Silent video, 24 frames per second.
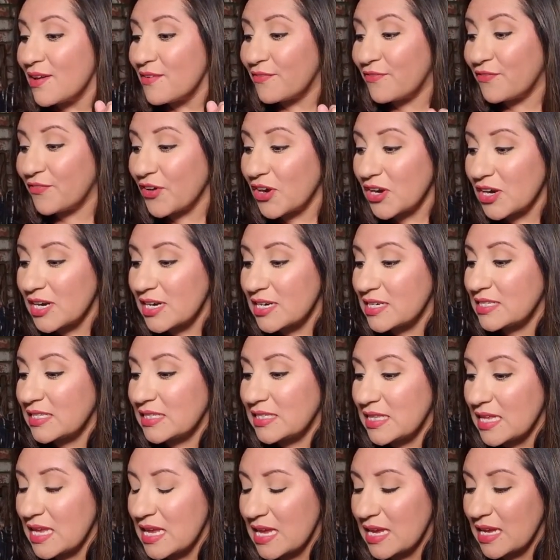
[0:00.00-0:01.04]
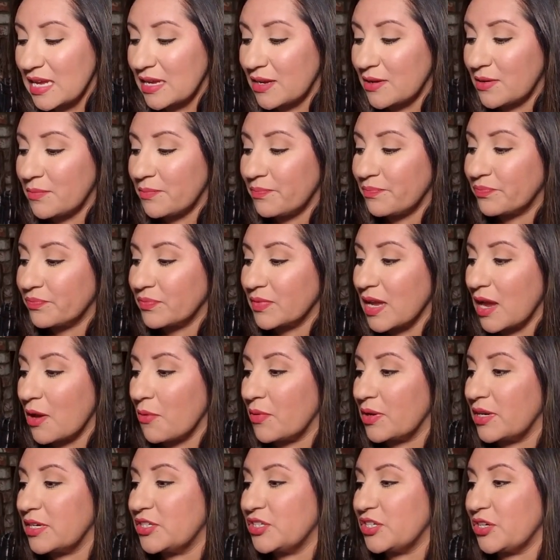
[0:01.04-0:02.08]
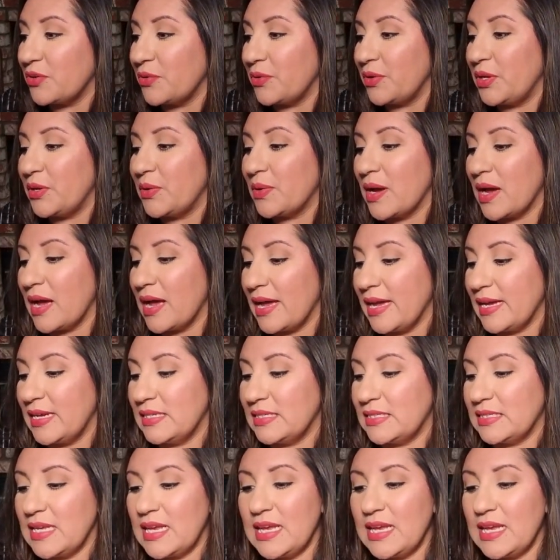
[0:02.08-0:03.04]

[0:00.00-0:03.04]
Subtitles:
first thing I want to show you guys